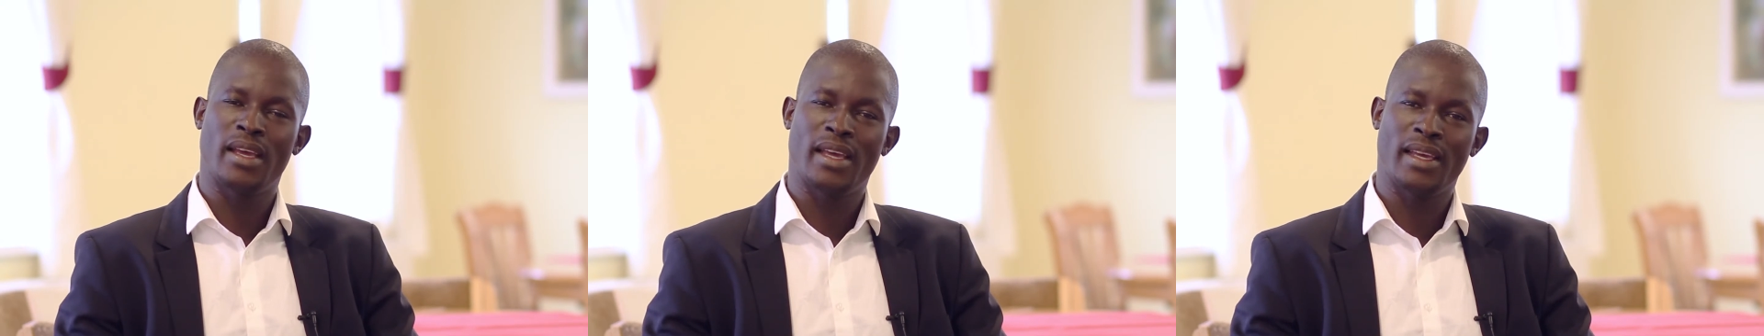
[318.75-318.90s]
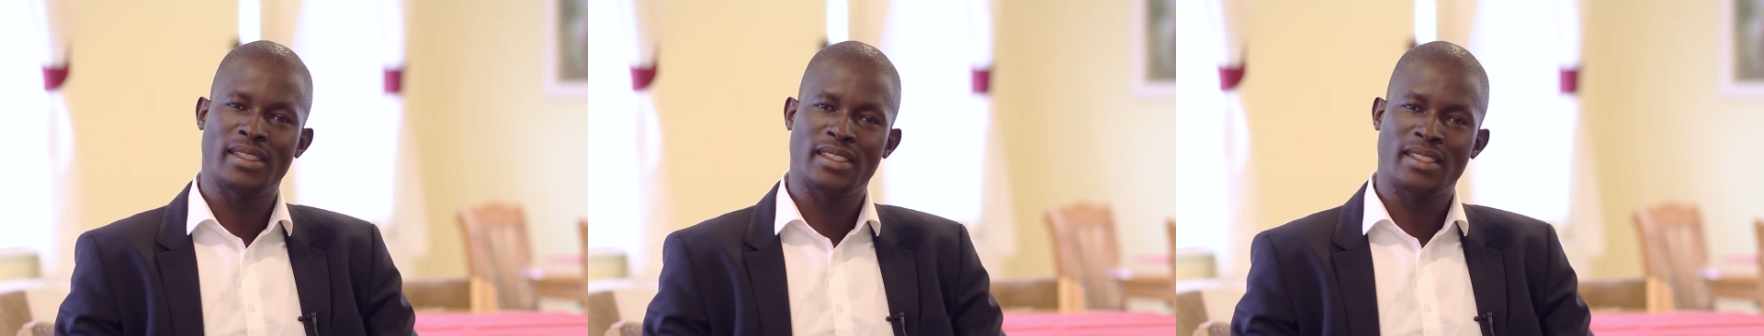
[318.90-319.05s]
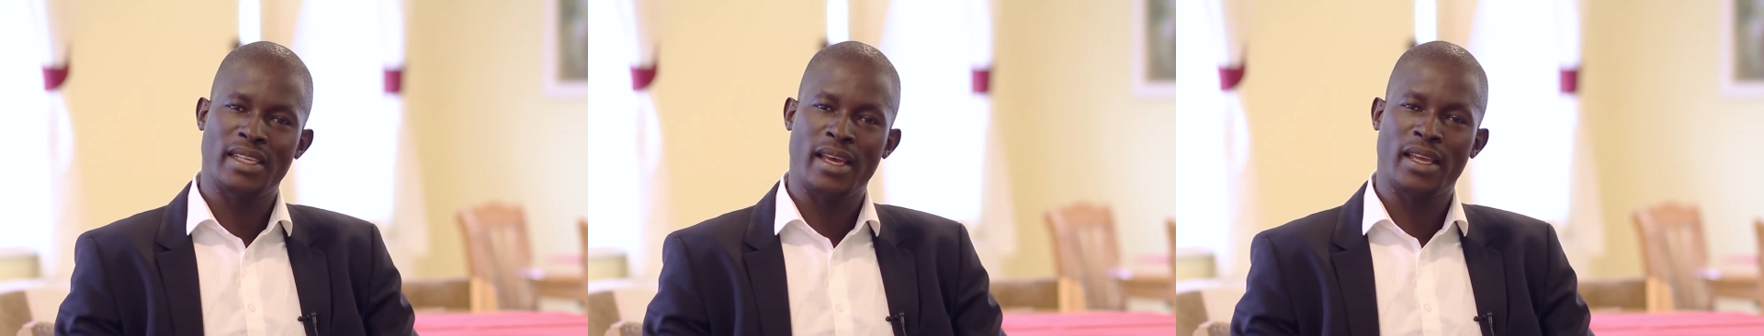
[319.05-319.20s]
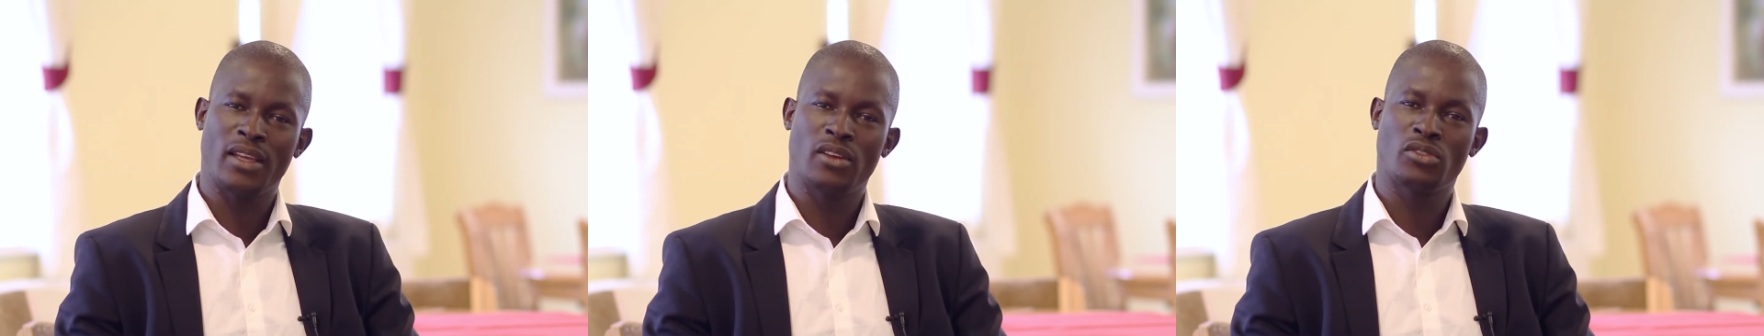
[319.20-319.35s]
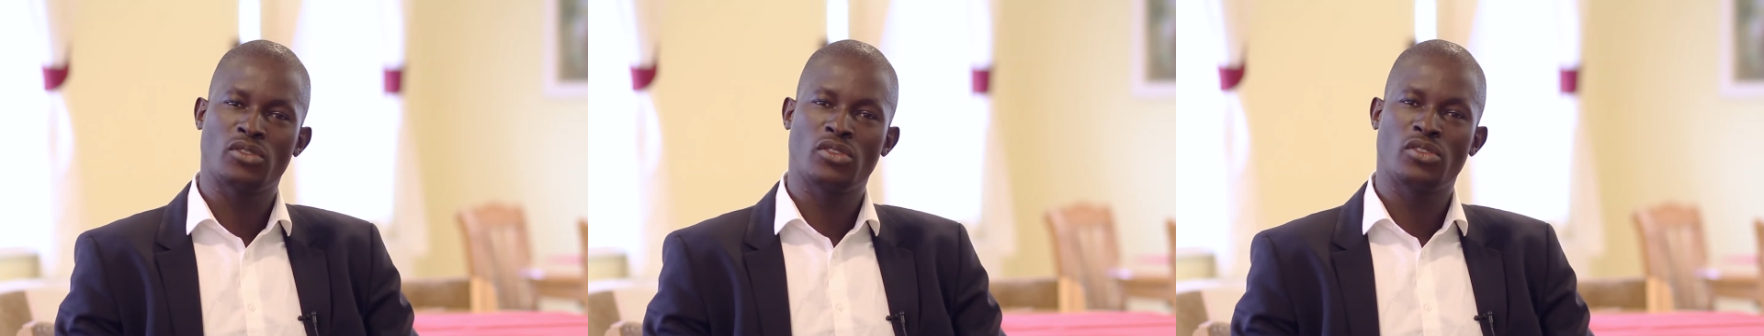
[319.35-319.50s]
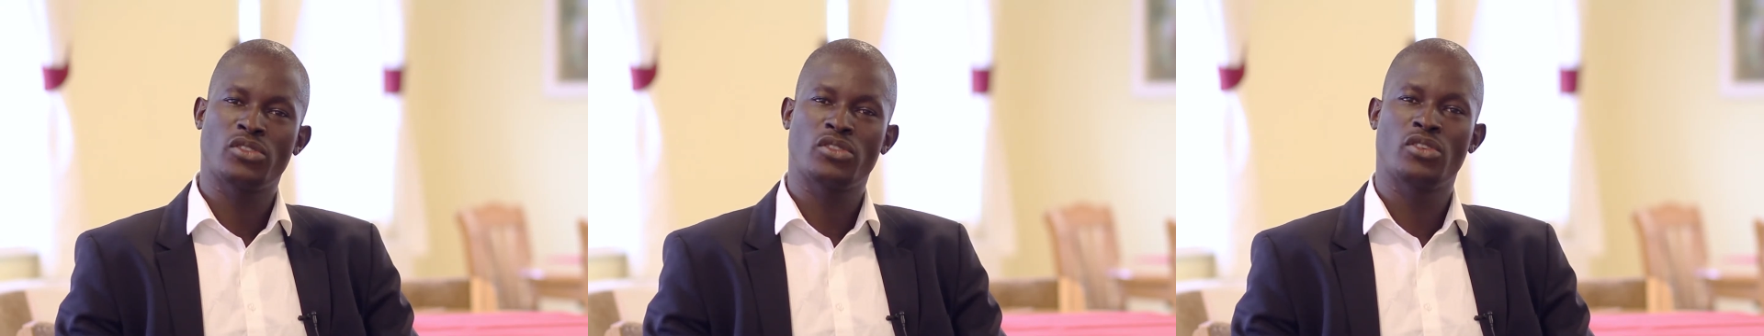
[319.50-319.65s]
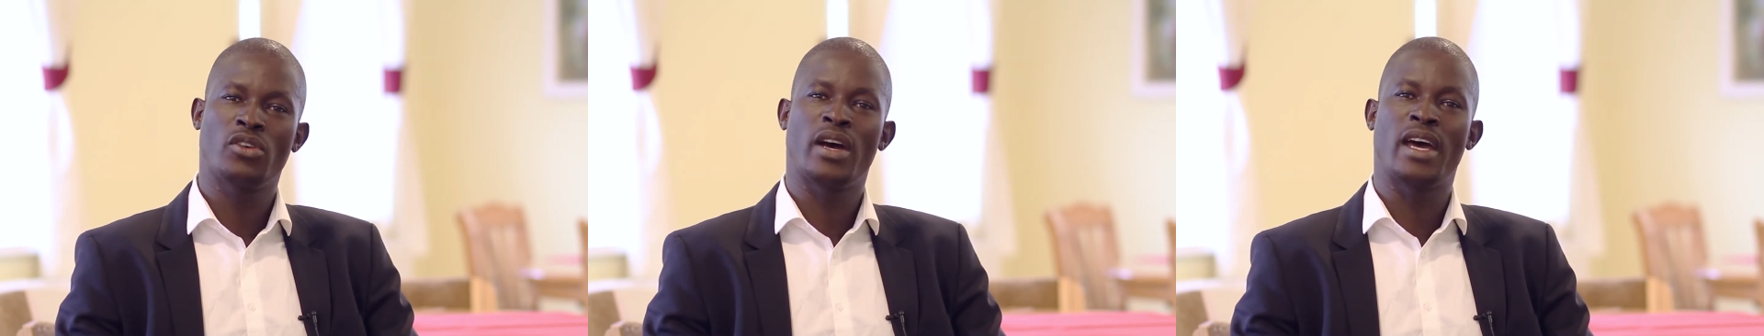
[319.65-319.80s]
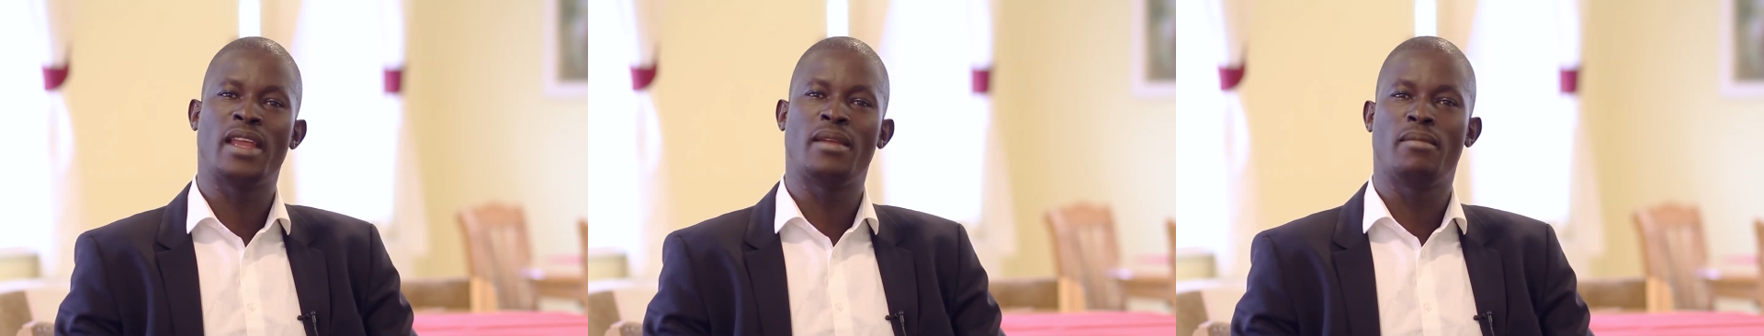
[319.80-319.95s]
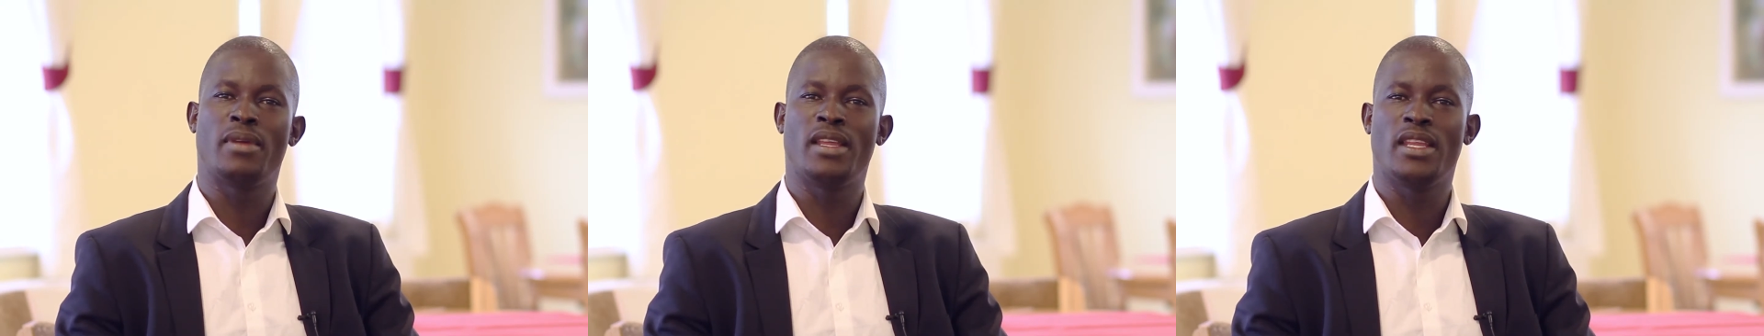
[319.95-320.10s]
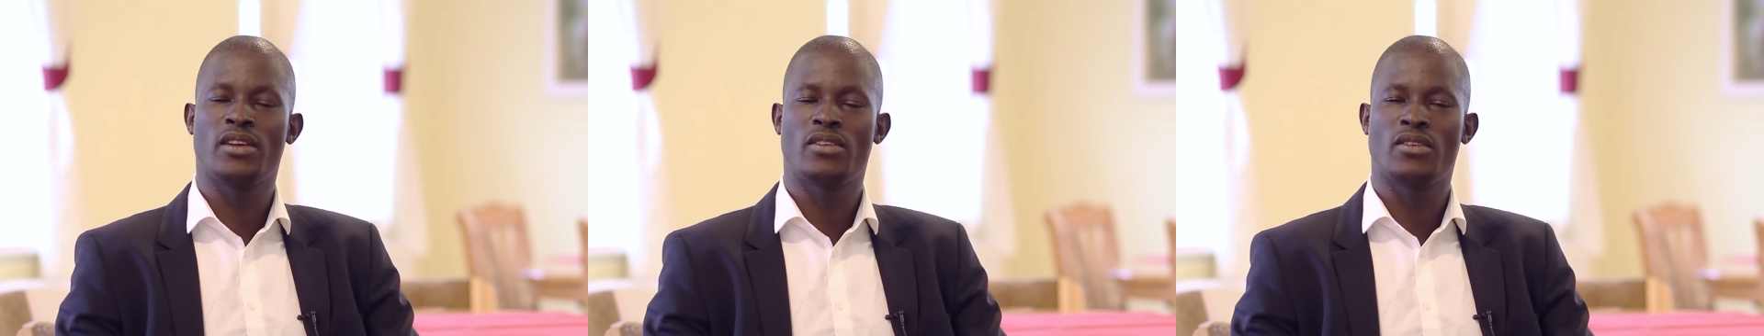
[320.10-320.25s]
psychosocial and
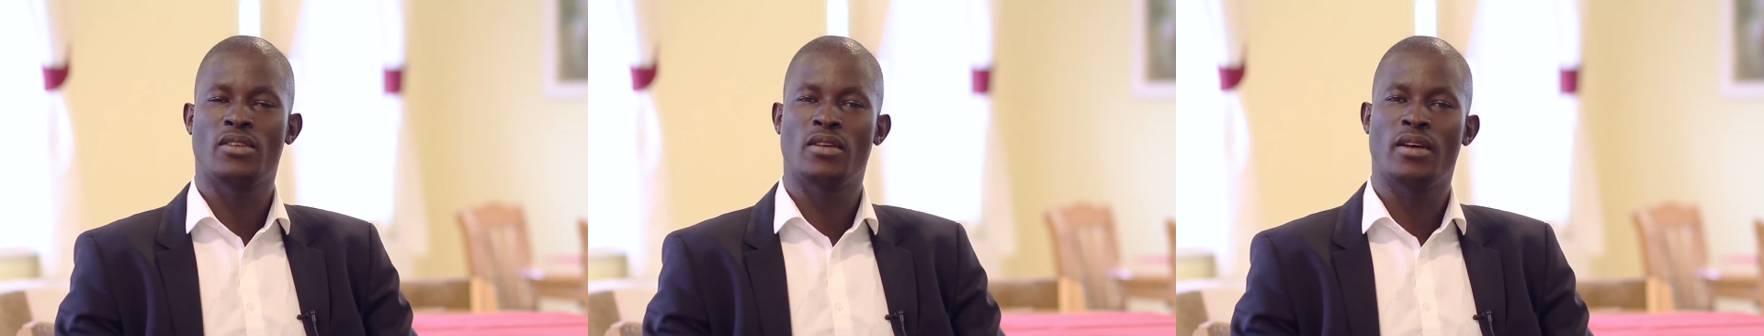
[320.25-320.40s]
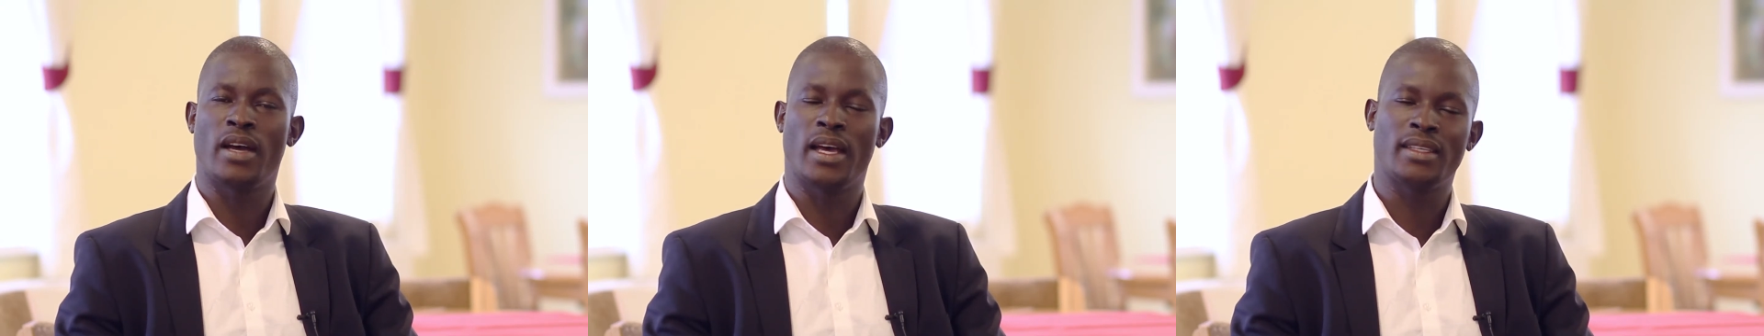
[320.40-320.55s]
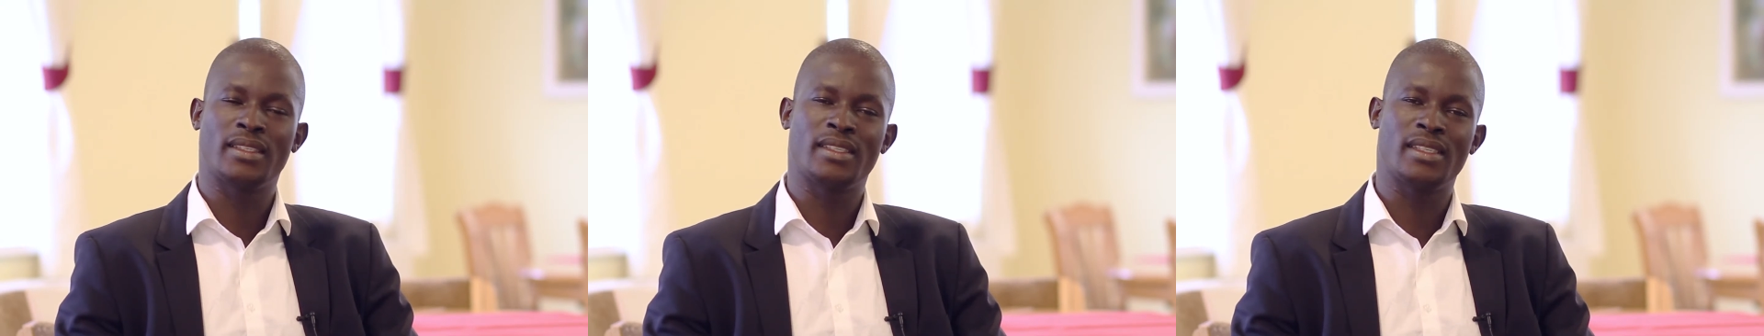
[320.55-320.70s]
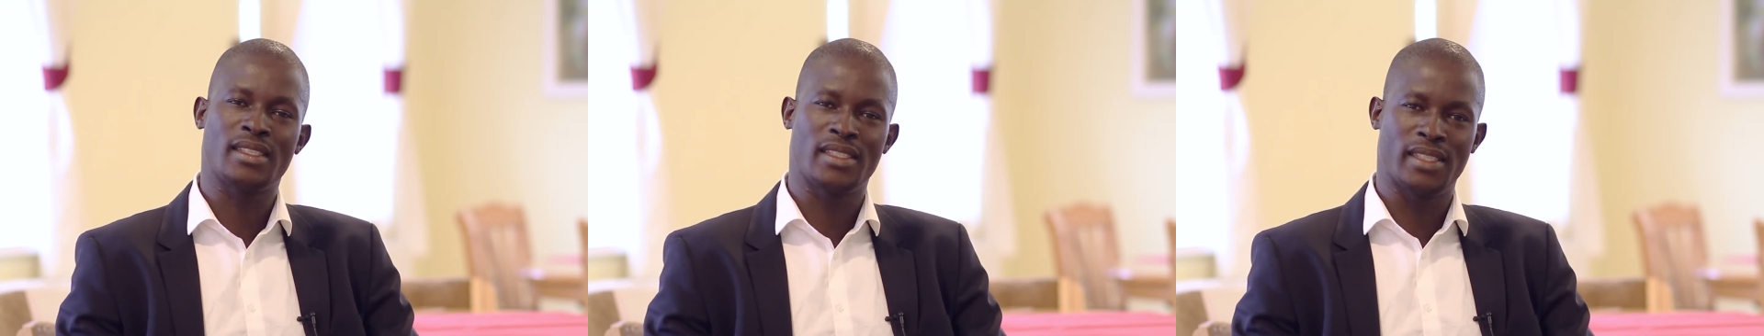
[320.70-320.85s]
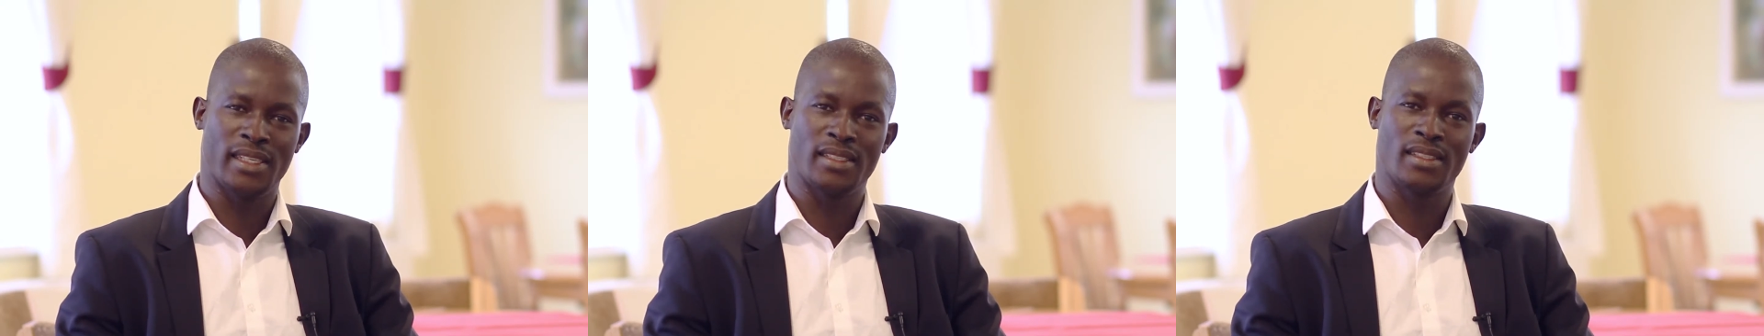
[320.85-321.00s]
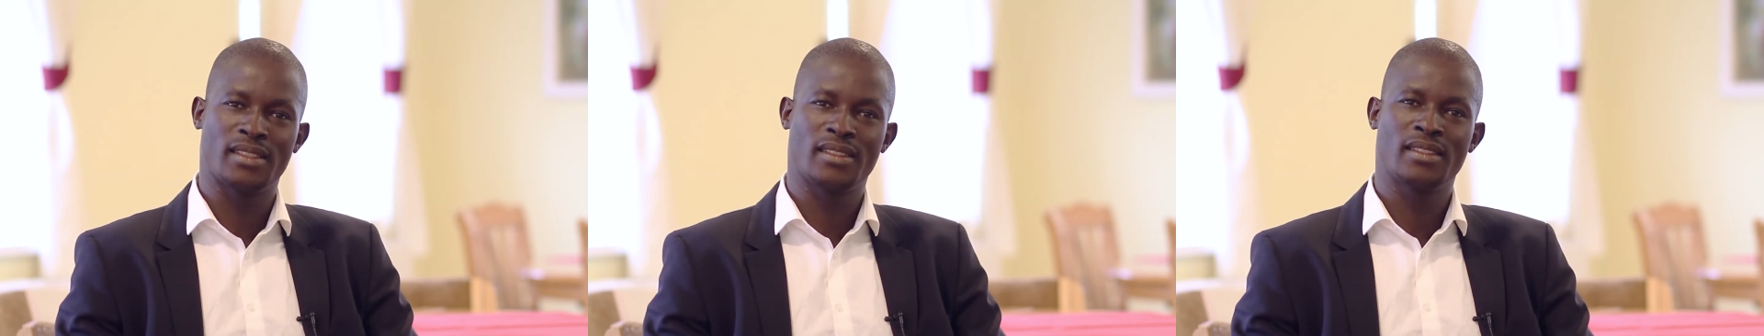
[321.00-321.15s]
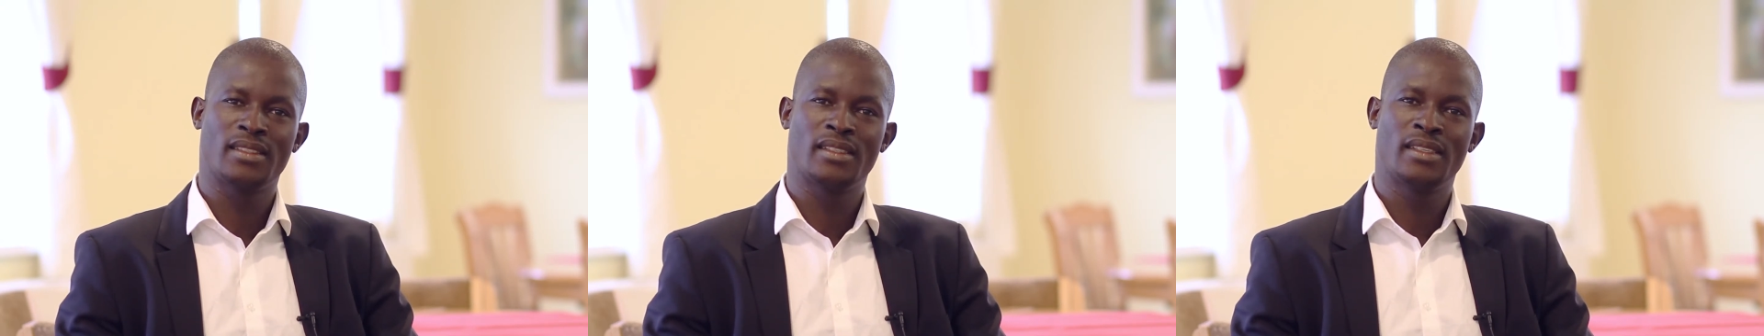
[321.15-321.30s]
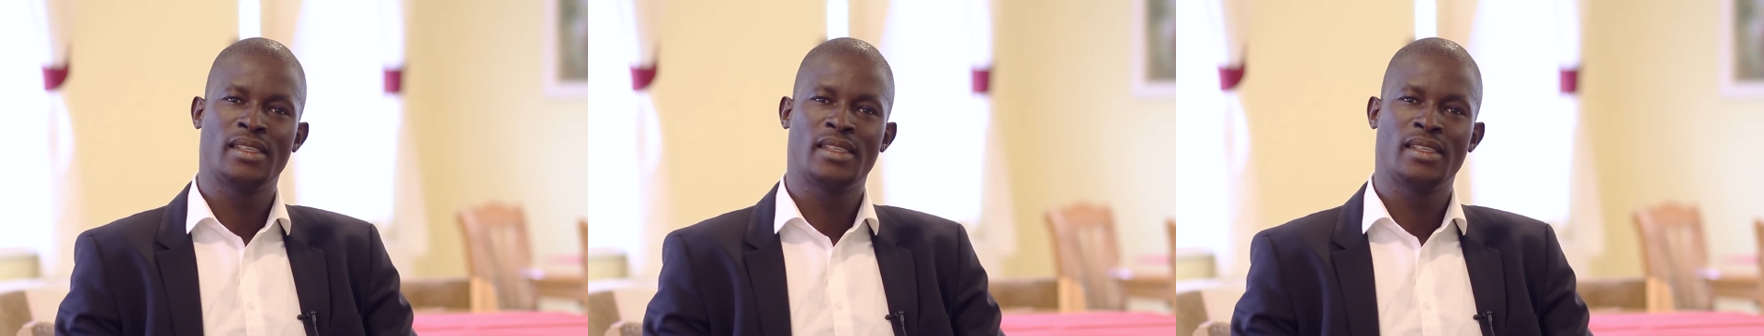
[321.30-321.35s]
medical assistance.